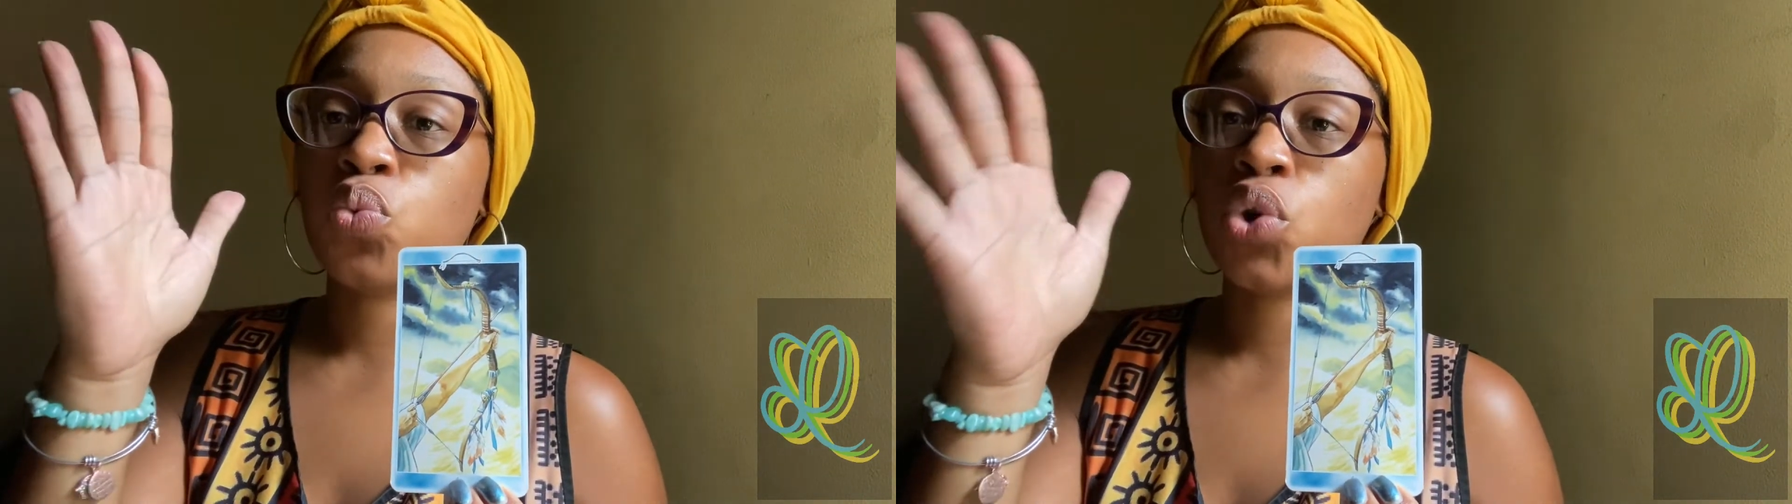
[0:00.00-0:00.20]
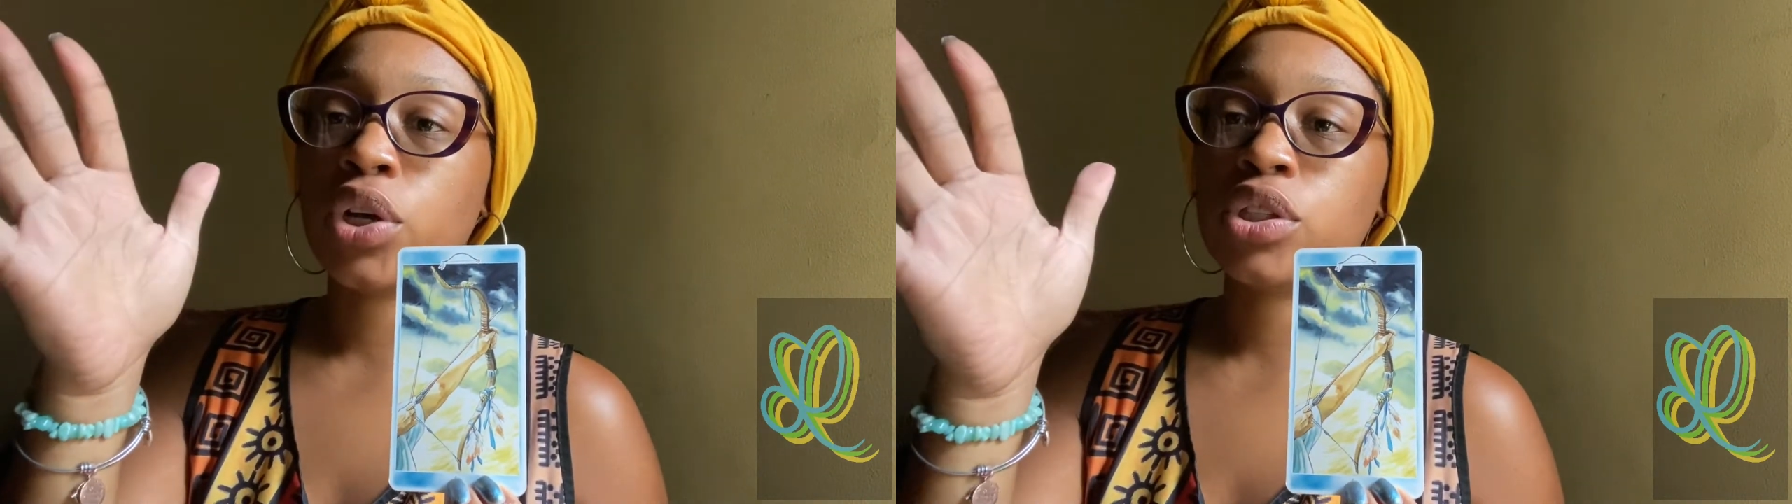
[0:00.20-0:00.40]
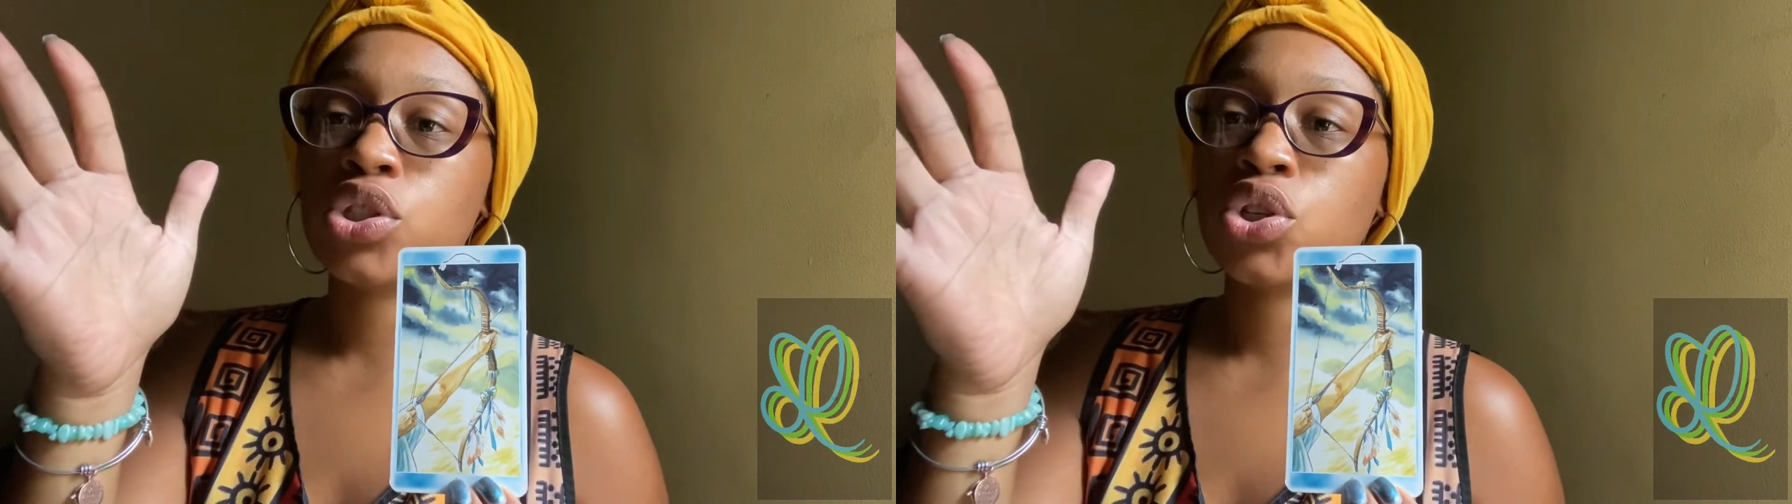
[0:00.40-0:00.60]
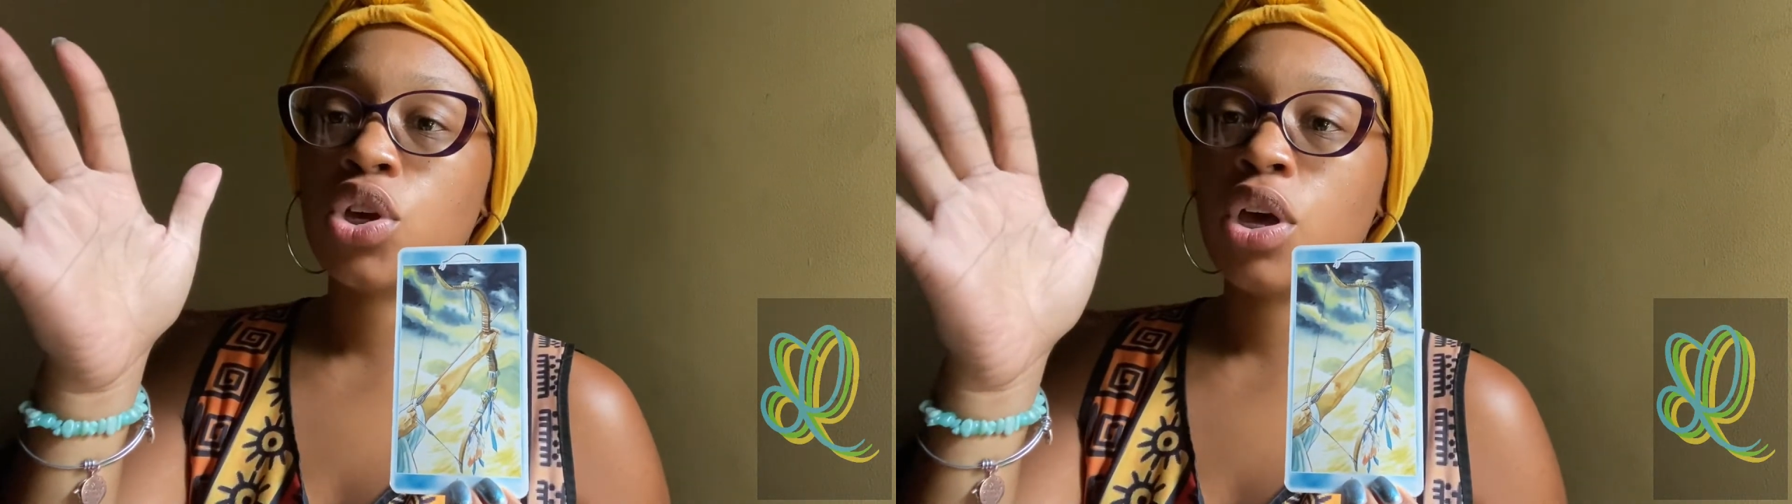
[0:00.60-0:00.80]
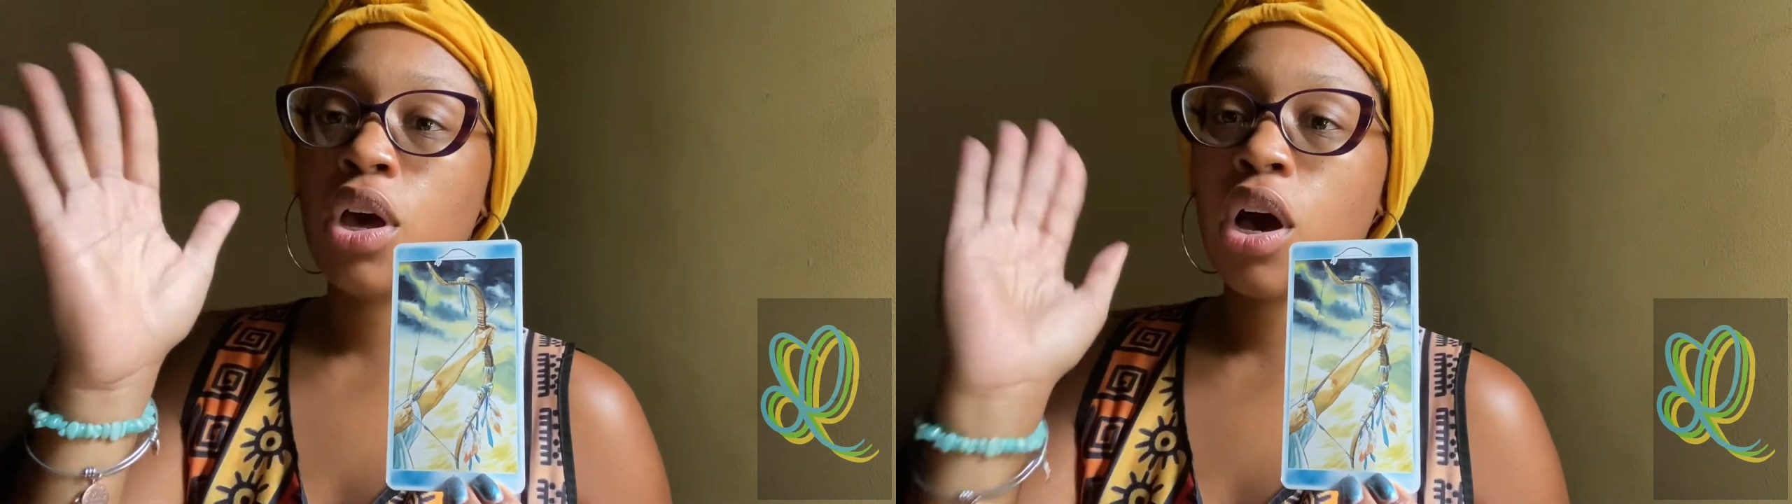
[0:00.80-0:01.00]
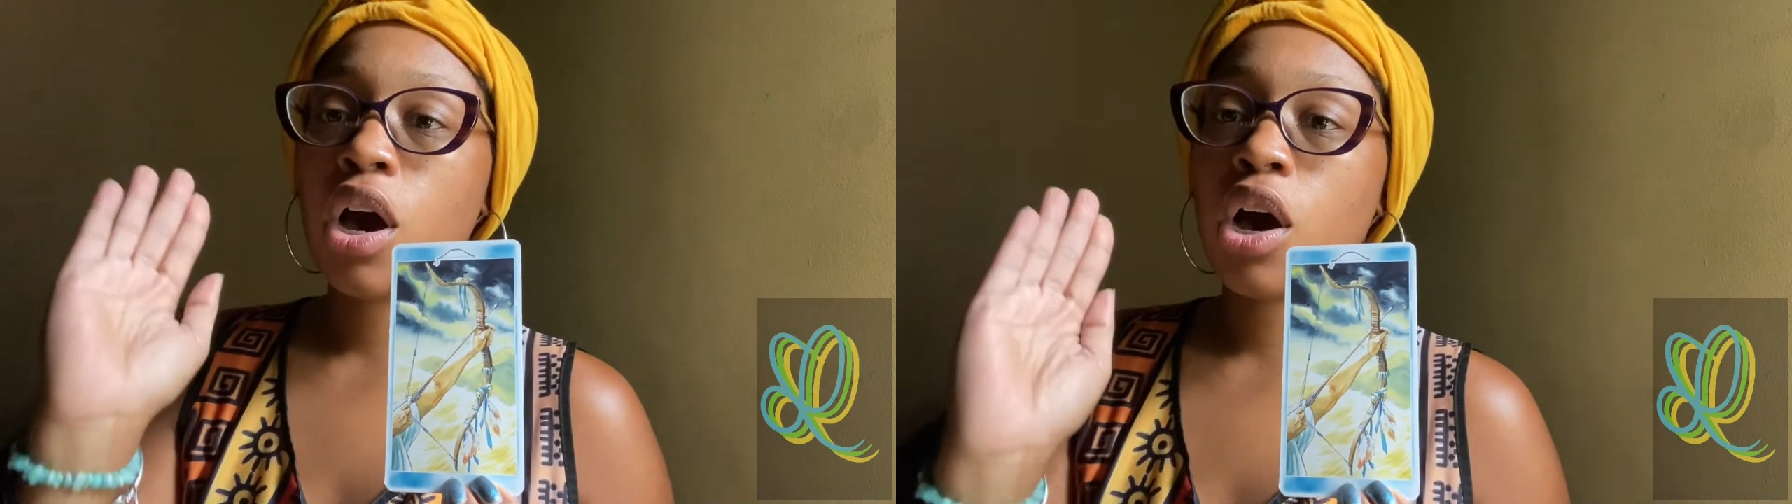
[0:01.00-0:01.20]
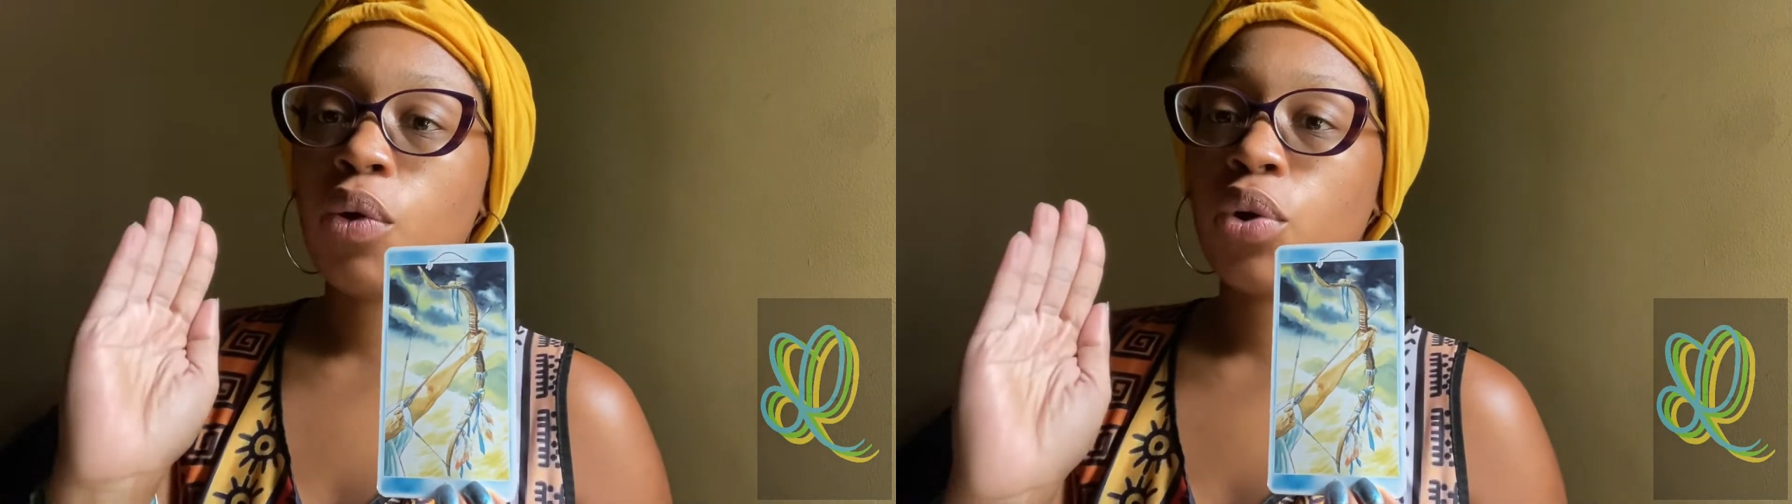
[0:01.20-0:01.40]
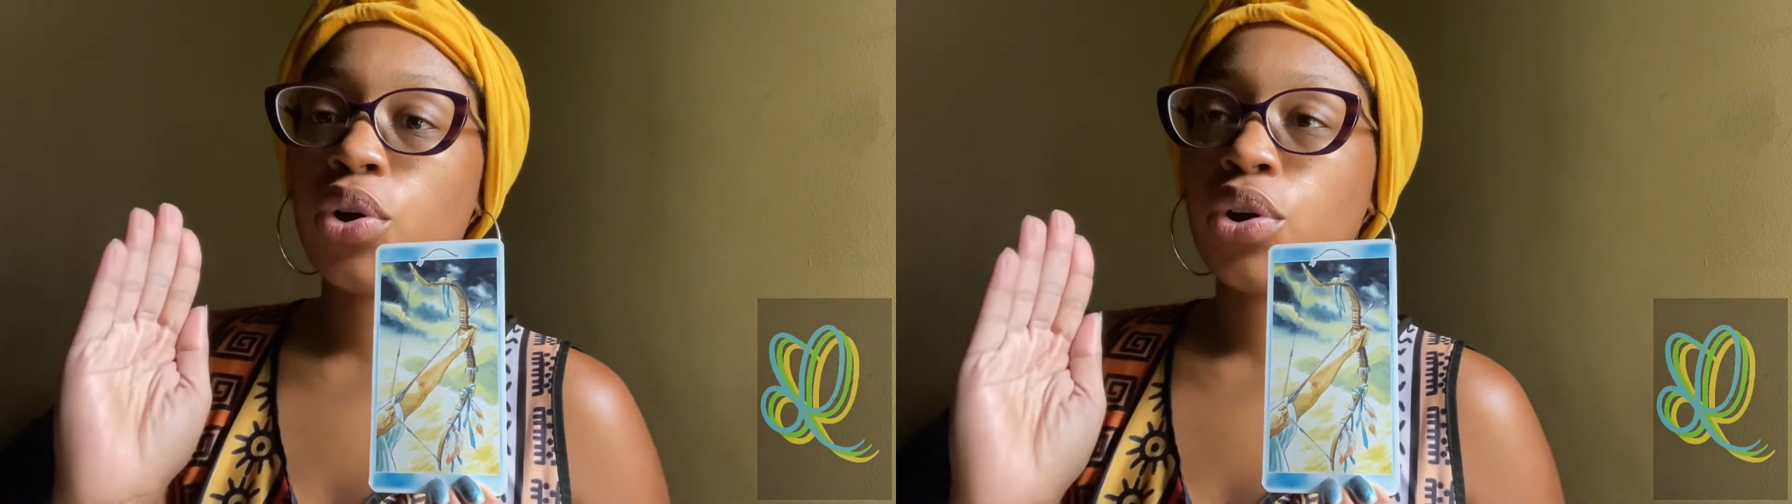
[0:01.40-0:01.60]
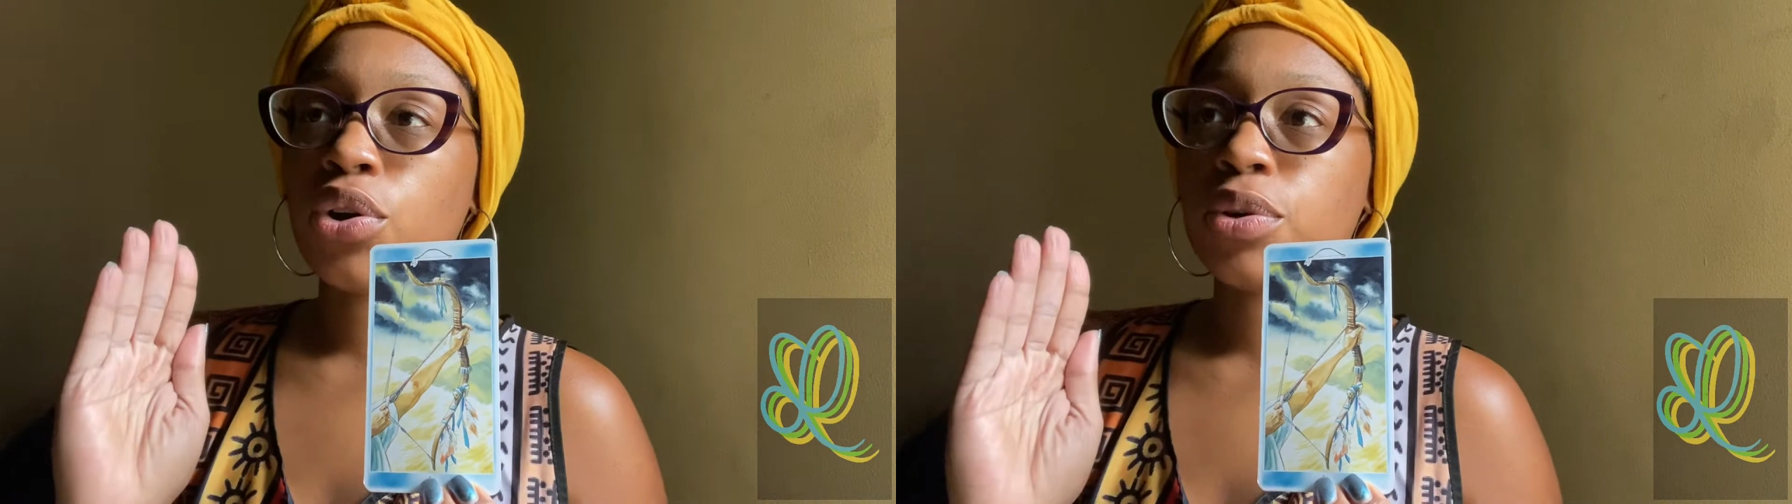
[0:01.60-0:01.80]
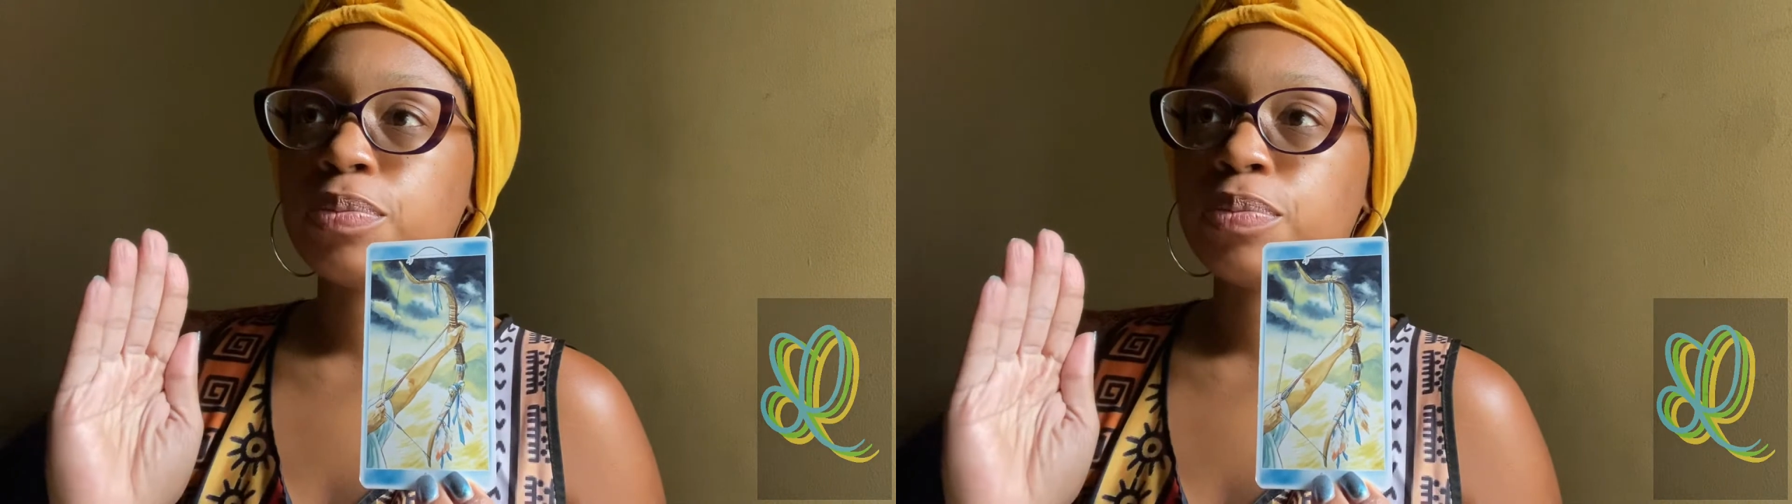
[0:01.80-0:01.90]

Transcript: want our